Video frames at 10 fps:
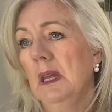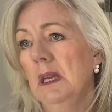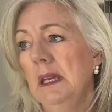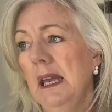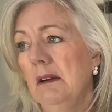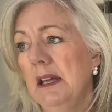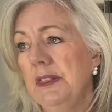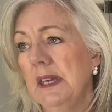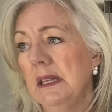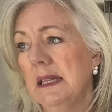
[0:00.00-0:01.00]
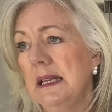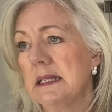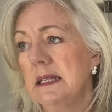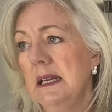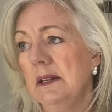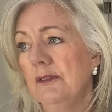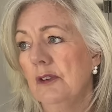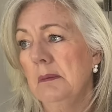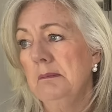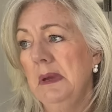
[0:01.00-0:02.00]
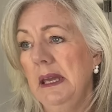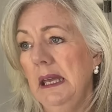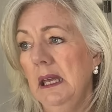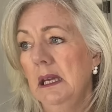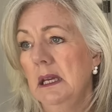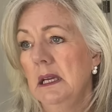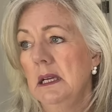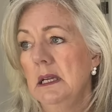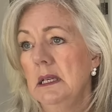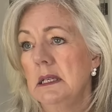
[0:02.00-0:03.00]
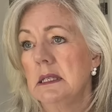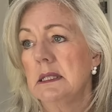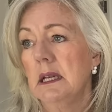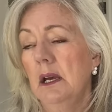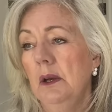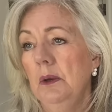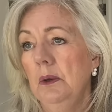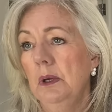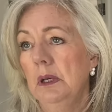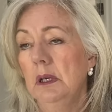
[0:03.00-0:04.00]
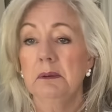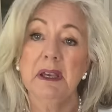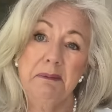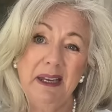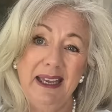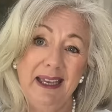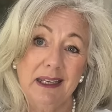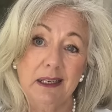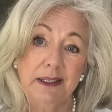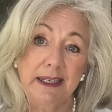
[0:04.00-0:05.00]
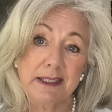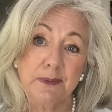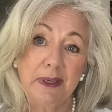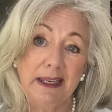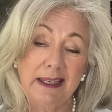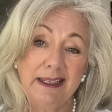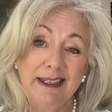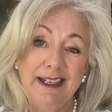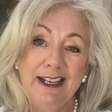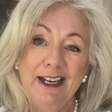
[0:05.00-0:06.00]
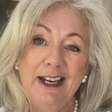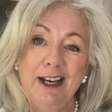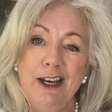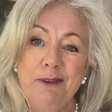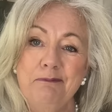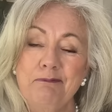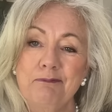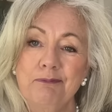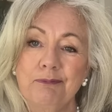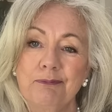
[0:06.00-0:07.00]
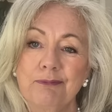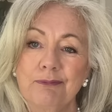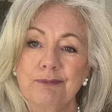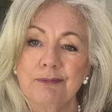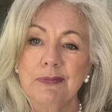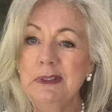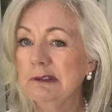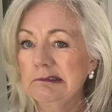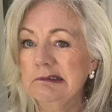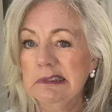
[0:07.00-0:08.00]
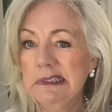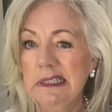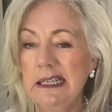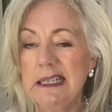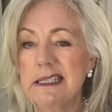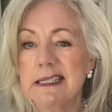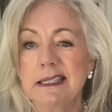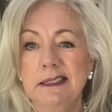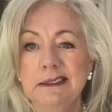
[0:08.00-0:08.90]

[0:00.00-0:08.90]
yeah, I think that's it from me. So I'm getting my hair cut next week. Um, oh, it's